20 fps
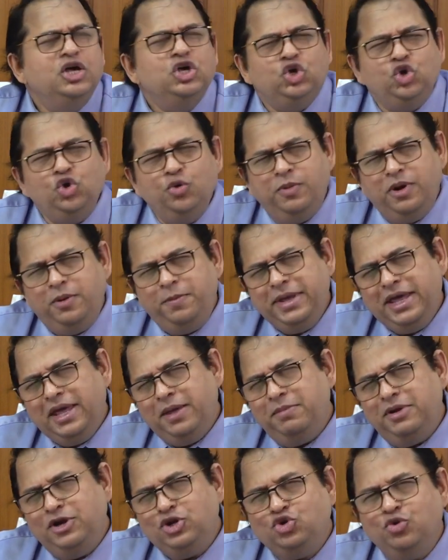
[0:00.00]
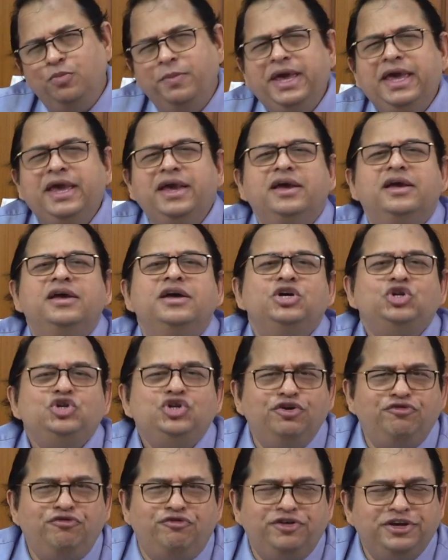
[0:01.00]
You will be able to make
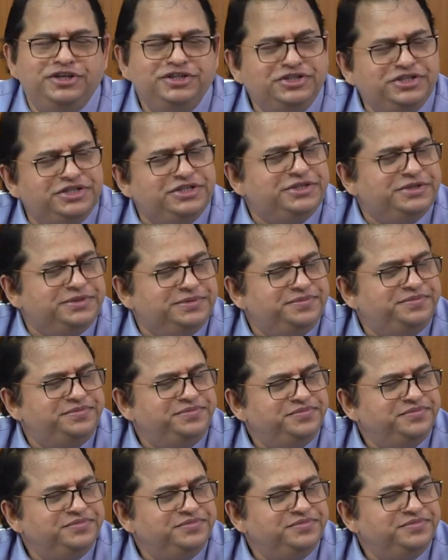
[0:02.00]
difference.